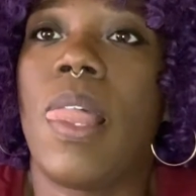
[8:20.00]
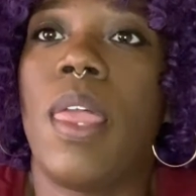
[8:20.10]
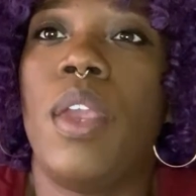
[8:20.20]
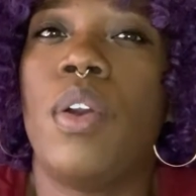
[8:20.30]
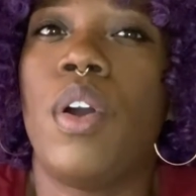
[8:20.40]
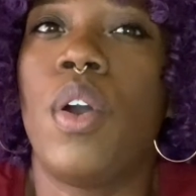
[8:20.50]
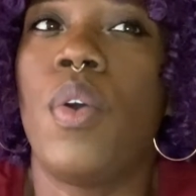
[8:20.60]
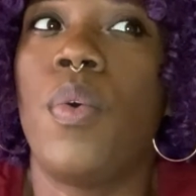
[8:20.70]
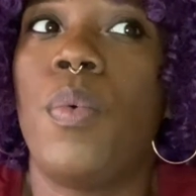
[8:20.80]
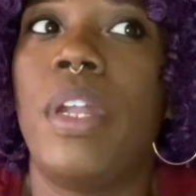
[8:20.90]

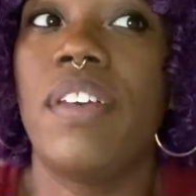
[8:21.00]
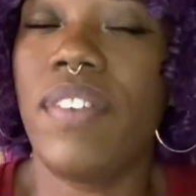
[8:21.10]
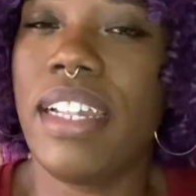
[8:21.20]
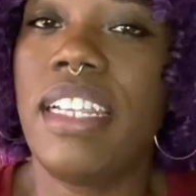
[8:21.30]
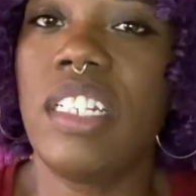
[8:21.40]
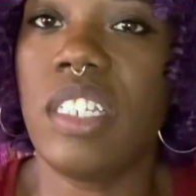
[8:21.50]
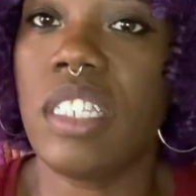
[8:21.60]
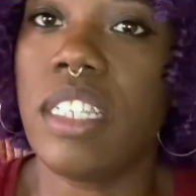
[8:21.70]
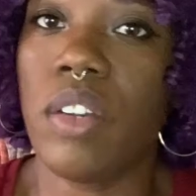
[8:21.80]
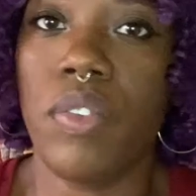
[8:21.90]
what if I did just
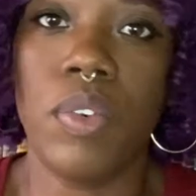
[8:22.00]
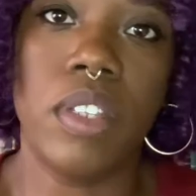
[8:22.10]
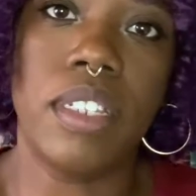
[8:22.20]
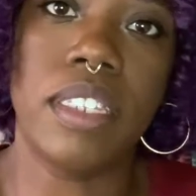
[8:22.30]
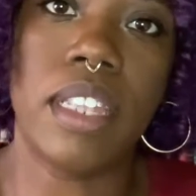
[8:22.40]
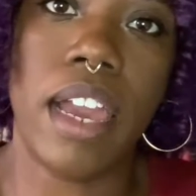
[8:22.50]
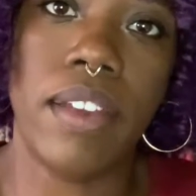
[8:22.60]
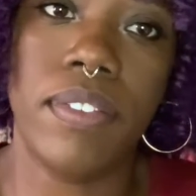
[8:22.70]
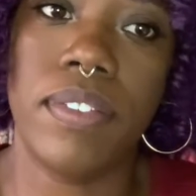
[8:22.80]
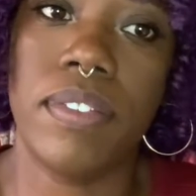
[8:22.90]
settle for this
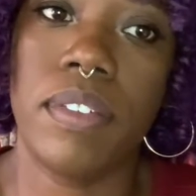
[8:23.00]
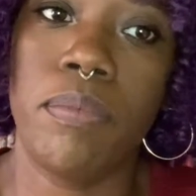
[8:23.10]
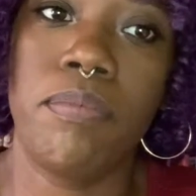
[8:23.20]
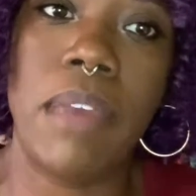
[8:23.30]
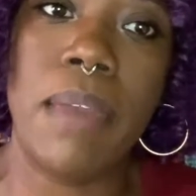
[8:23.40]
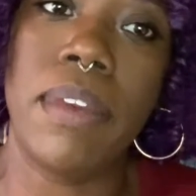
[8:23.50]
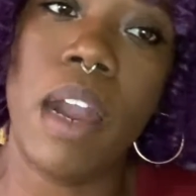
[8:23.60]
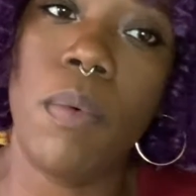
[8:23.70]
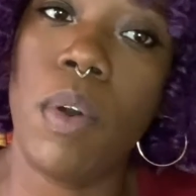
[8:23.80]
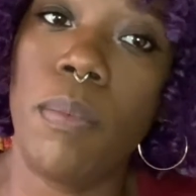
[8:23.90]
life? Maybe I
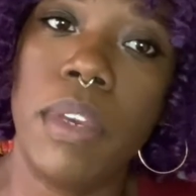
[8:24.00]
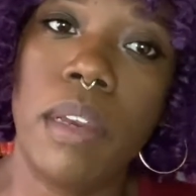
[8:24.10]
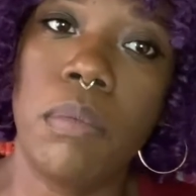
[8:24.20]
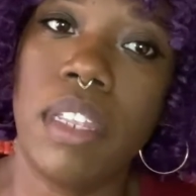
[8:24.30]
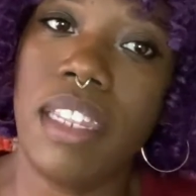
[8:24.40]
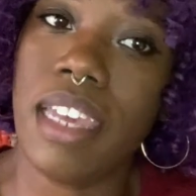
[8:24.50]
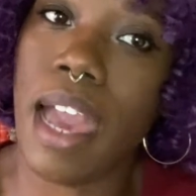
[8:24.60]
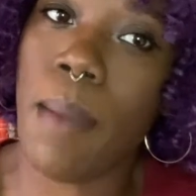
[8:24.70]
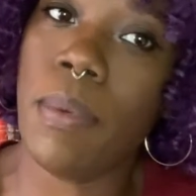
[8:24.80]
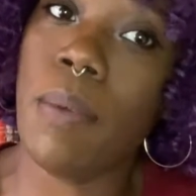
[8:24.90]
won't be completely
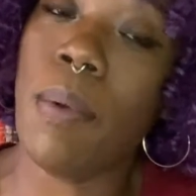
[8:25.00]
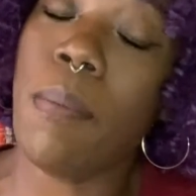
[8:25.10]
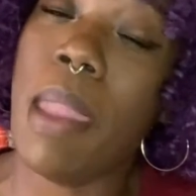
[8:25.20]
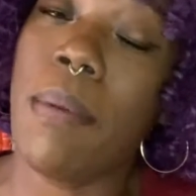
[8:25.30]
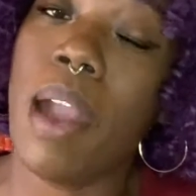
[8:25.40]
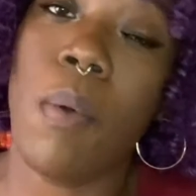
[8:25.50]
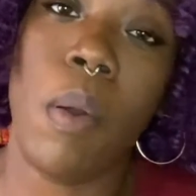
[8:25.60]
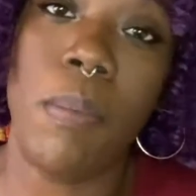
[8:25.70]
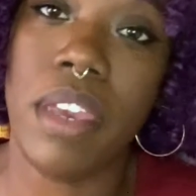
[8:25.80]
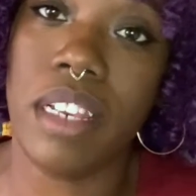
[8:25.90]
happy, but maybe I won't
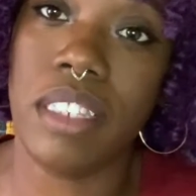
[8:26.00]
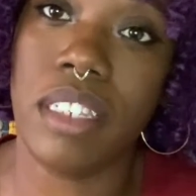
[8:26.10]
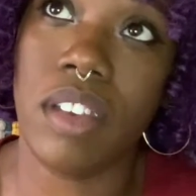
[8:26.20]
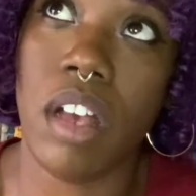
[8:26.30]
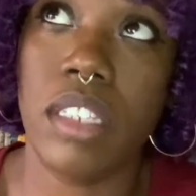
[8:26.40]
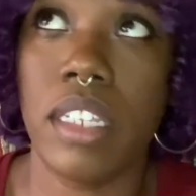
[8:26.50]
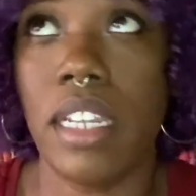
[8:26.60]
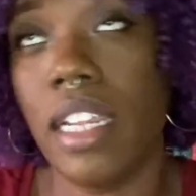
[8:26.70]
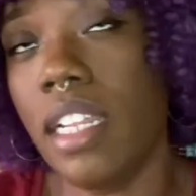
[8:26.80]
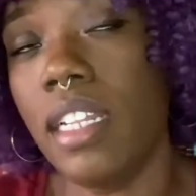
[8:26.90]
be as exhausted.
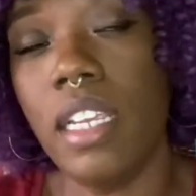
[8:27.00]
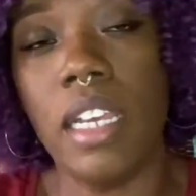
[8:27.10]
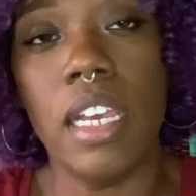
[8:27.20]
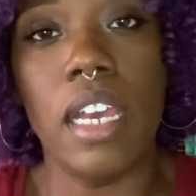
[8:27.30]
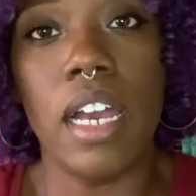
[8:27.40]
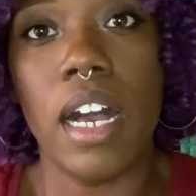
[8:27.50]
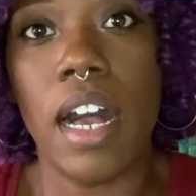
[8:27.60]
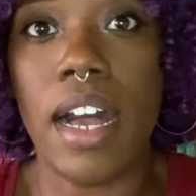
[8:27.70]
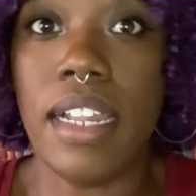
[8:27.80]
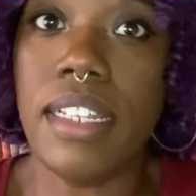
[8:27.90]
And
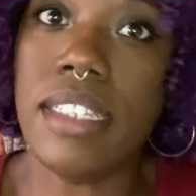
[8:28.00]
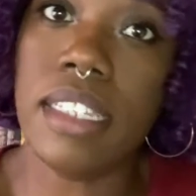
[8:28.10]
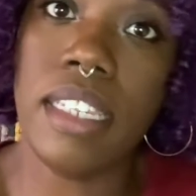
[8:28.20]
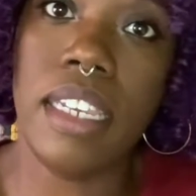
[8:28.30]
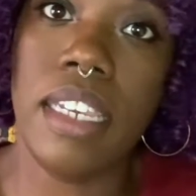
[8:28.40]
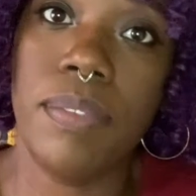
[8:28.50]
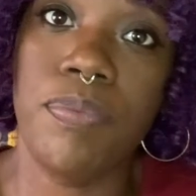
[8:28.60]
honestly,